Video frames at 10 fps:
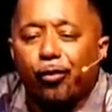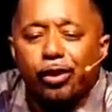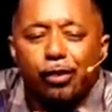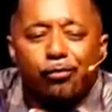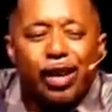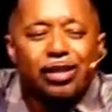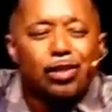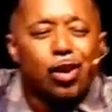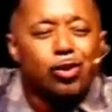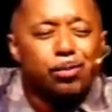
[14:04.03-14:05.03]
for it to vex
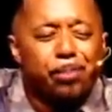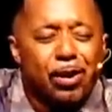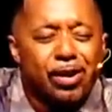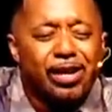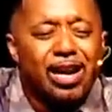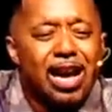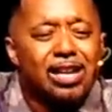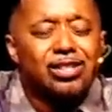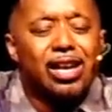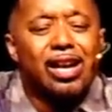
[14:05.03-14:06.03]
our spirit. And God
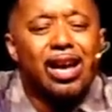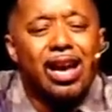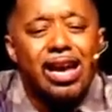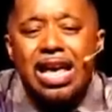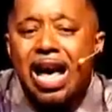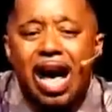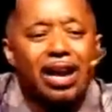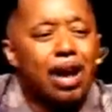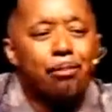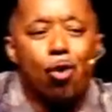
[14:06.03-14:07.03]
is saying, hey, I
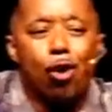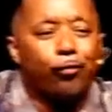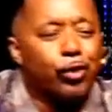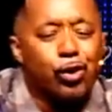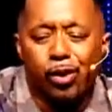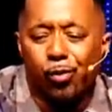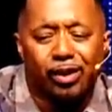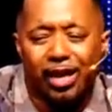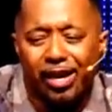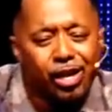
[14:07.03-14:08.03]
got more for you than
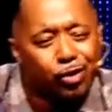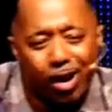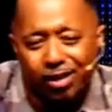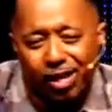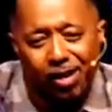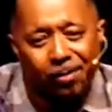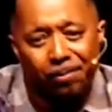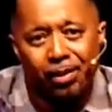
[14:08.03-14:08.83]
what that is right there.